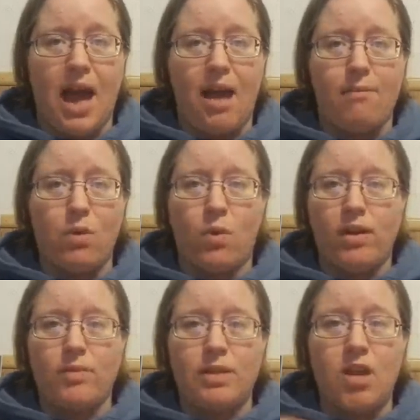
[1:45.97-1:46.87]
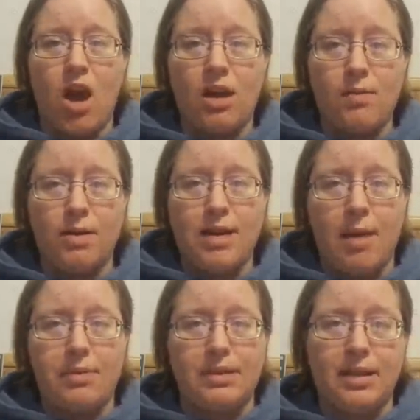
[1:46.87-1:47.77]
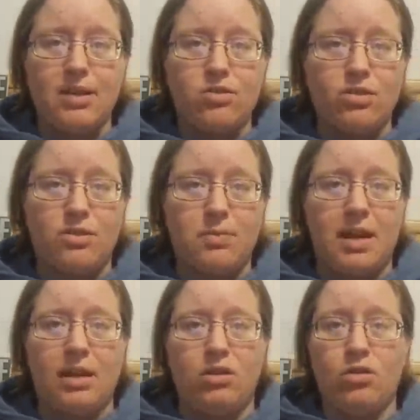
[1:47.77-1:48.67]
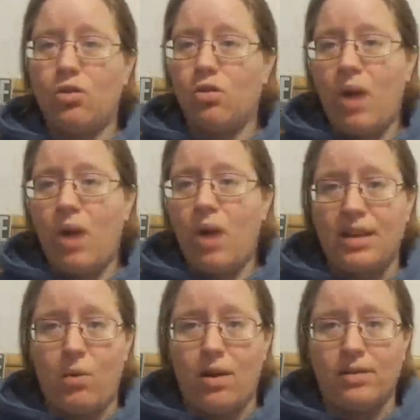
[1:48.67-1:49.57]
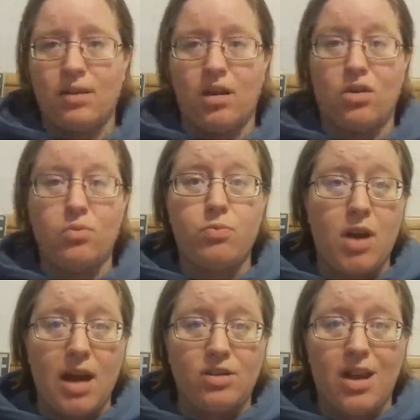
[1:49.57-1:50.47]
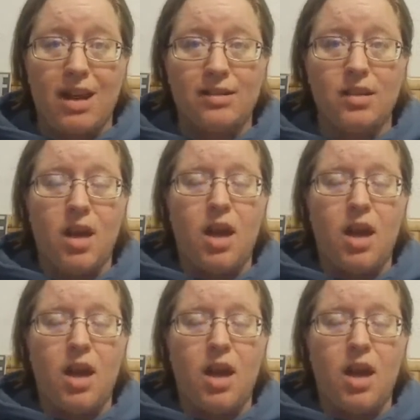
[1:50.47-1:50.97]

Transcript: I'm going to be talking about topics that interest me, new crafts that I want to start, a new project.